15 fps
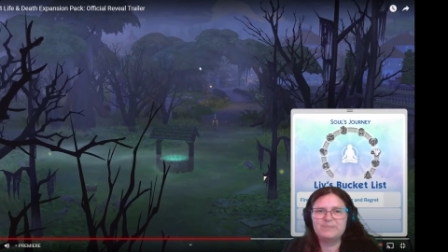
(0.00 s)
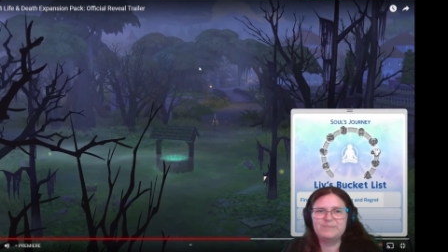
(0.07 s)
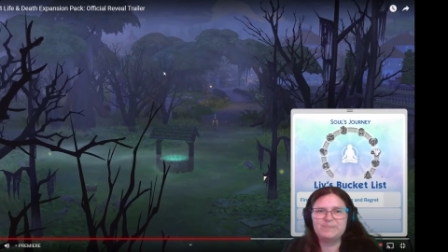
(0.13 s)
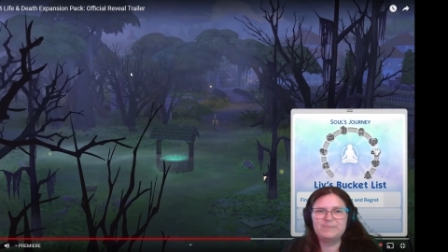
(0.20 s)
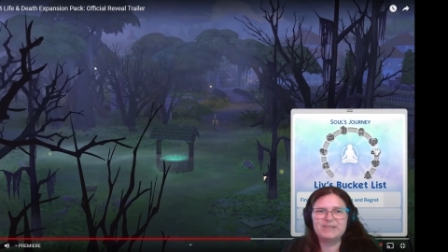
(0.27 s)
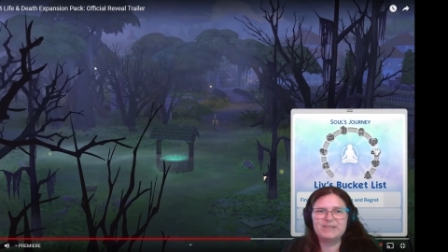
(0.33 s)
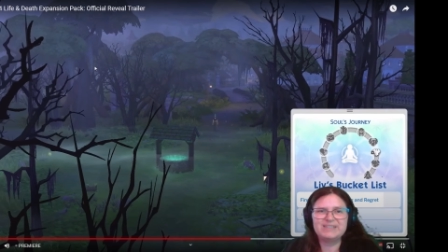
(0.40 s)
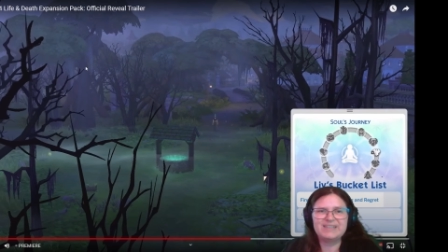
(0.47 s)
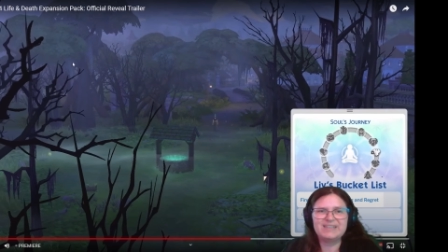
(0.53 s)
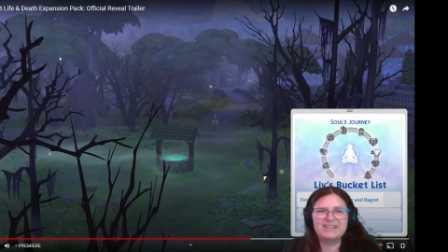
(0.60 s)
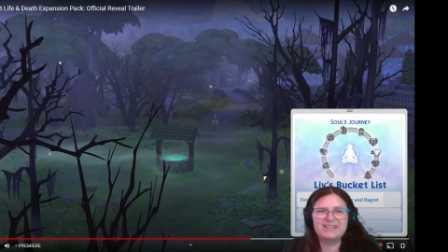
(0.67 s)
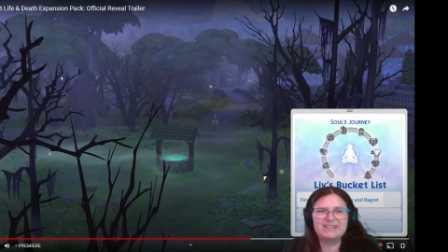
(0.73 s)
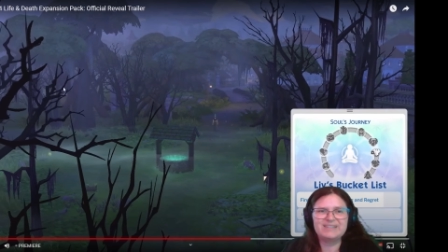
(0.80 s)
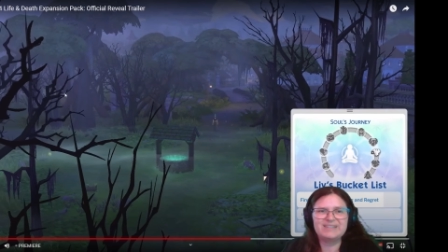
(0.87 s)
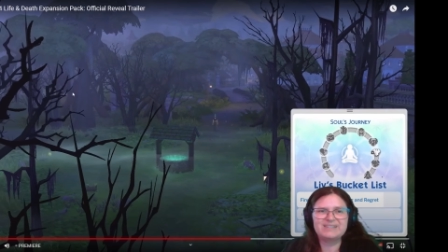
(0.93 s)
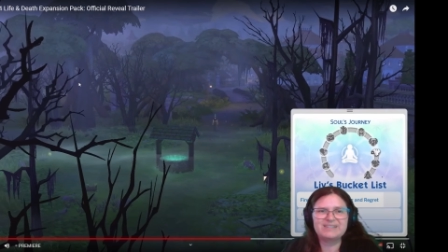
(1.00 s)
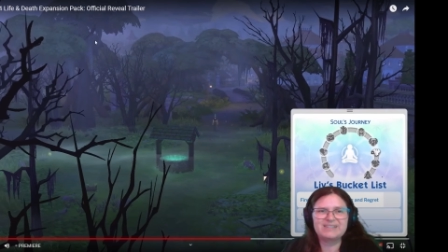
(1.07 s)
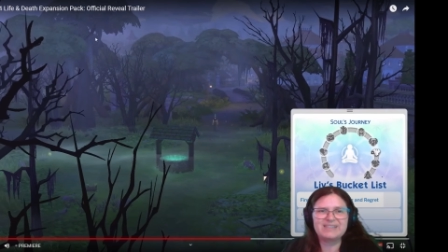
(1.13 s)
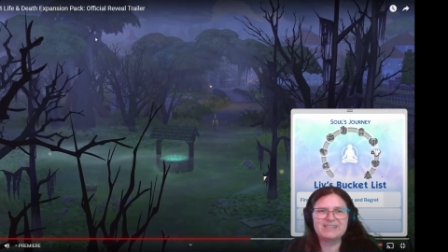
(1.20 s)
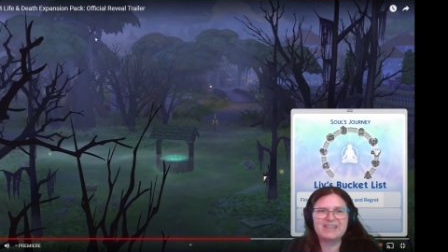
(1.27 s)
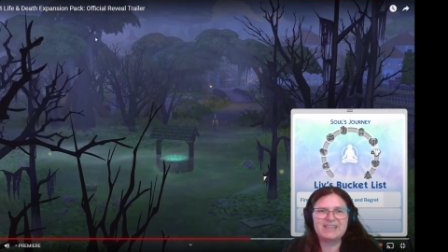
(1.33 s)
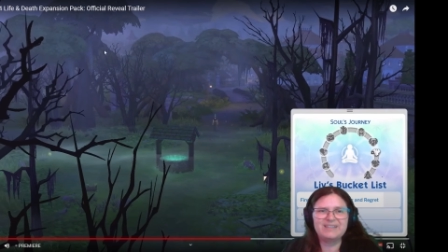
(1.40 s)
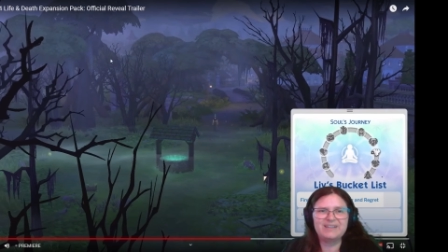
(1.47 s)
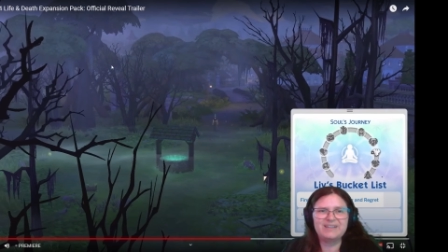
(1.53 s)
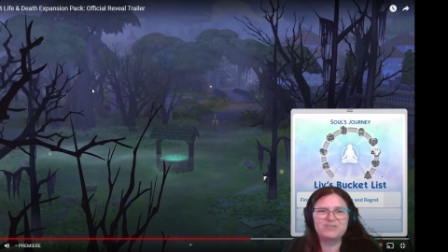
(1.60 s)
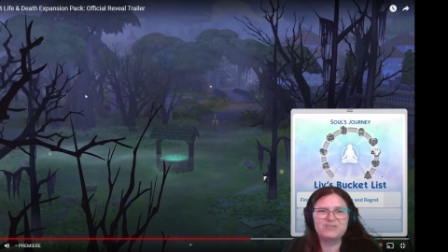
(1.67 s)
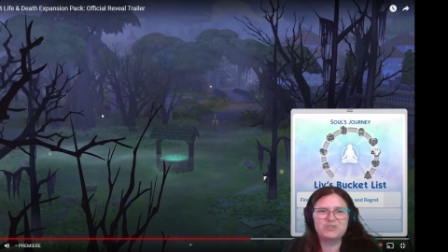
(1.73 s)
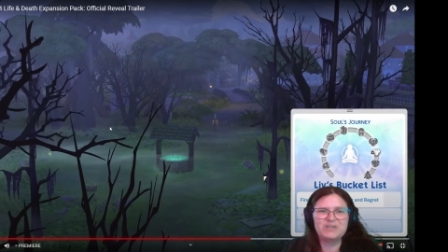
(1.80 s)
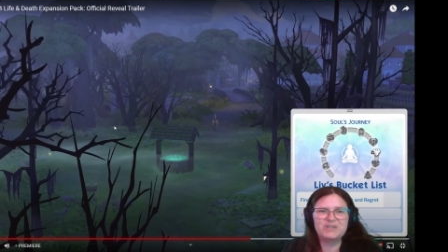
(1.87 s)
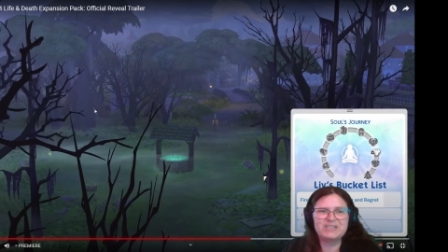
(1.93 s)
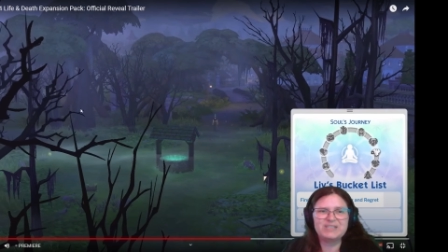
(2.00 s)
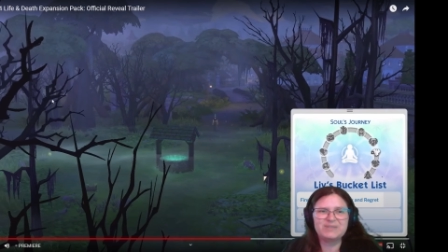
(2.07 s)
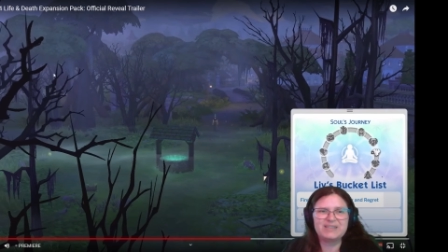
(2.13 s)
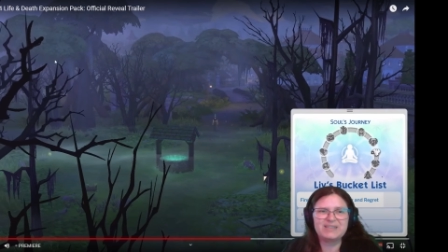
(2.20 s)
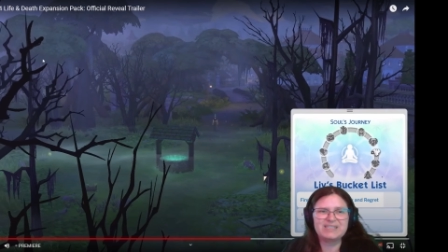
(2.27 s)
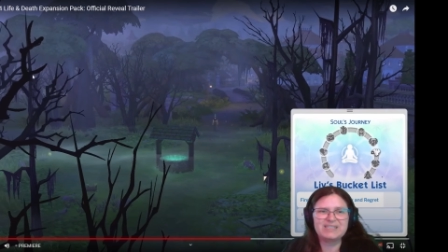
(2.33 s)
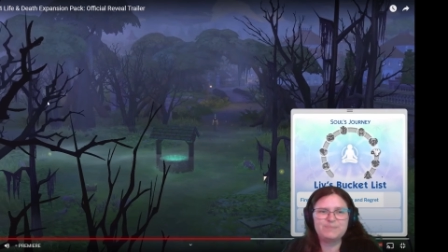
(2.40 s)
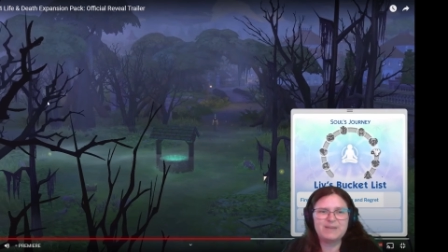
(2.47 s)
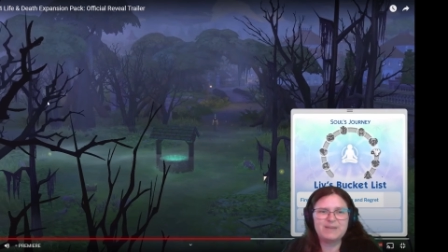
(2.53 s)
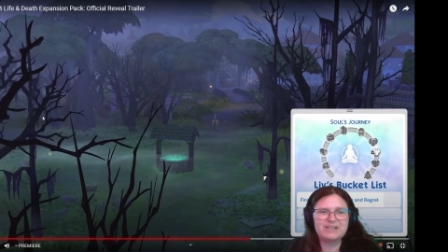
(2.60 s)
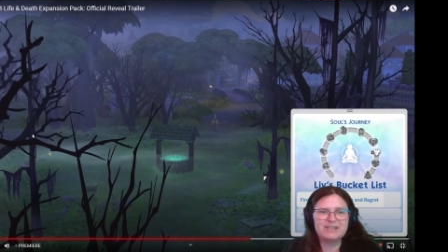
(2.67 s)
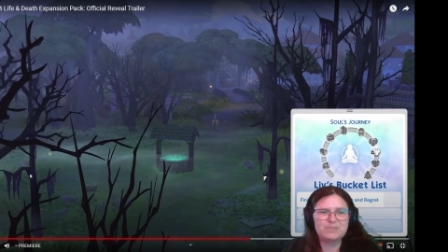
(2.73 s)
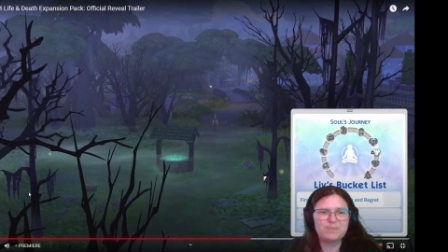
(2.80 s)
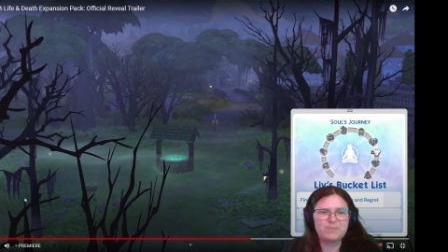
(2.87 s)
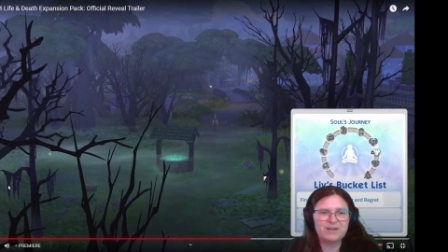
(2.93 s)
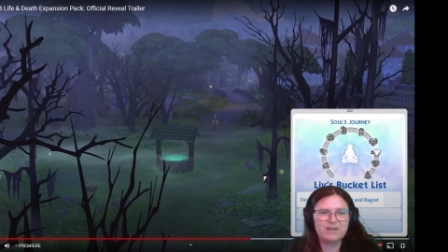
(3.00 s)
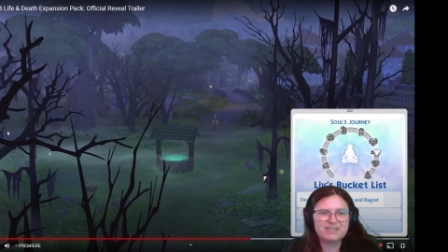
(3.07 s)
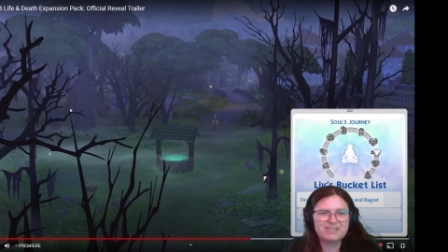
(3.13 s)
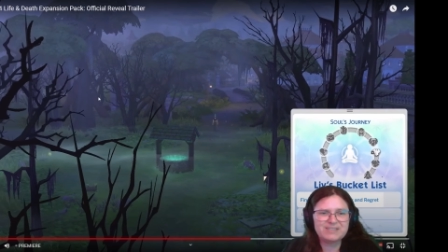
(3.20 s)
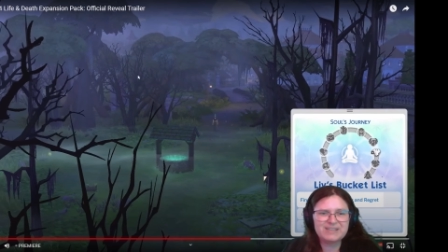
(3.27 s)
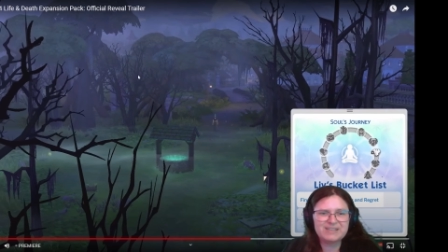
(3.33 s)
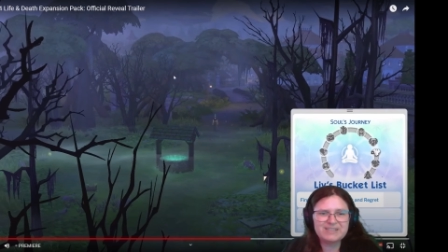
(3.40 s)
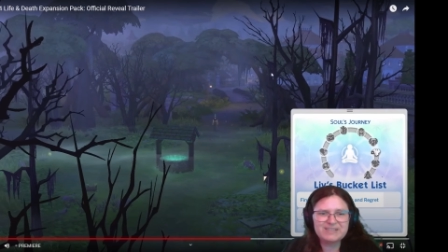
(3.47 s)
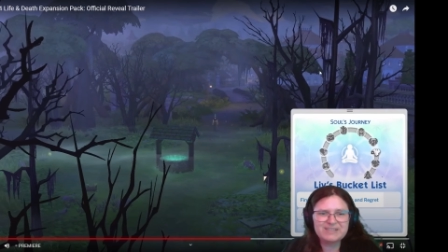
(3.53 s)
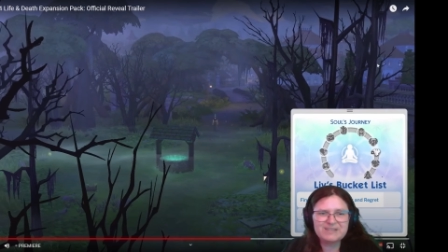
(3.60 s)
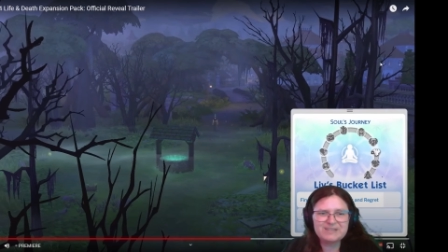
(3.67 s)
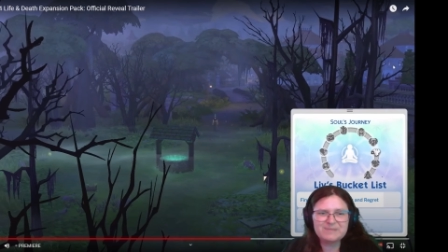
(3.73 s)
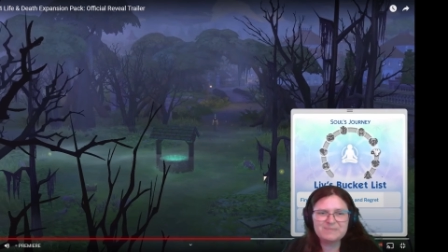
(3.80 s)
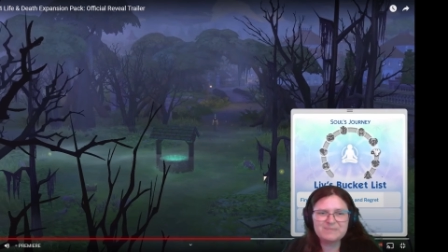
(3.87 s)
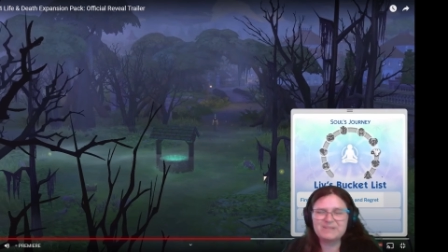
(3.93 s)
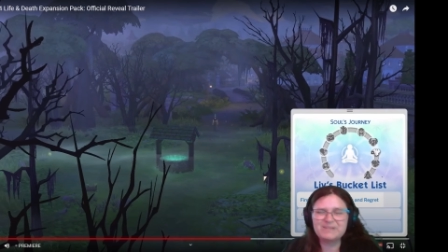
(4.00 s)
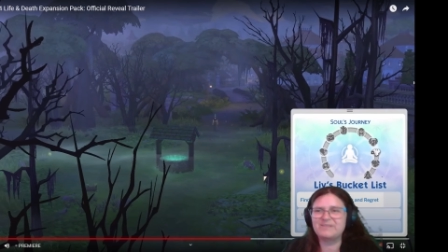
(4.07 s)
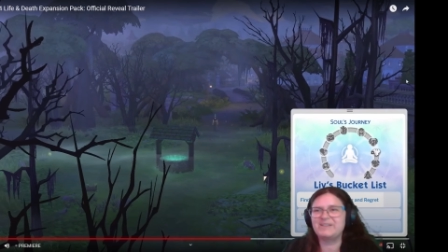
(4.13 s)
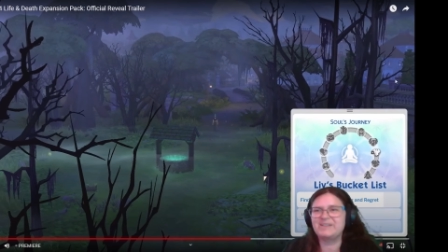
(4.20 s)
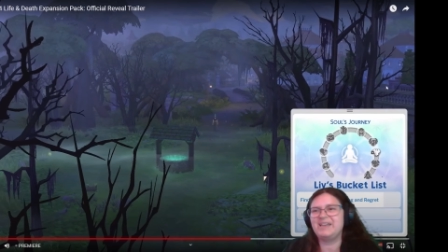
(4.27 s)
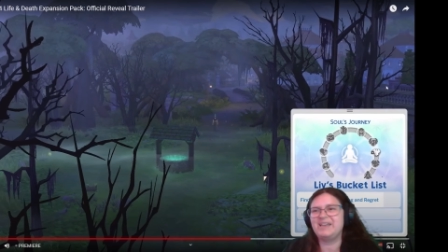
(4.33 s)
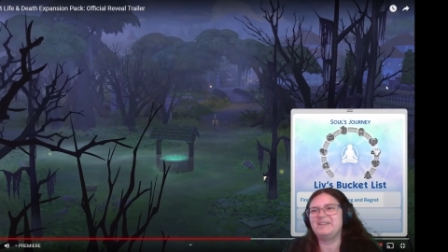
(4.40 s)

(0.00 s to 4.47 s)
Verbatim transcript: But uh, this looks like a lot of trees with like Spanish moss on them. Okay.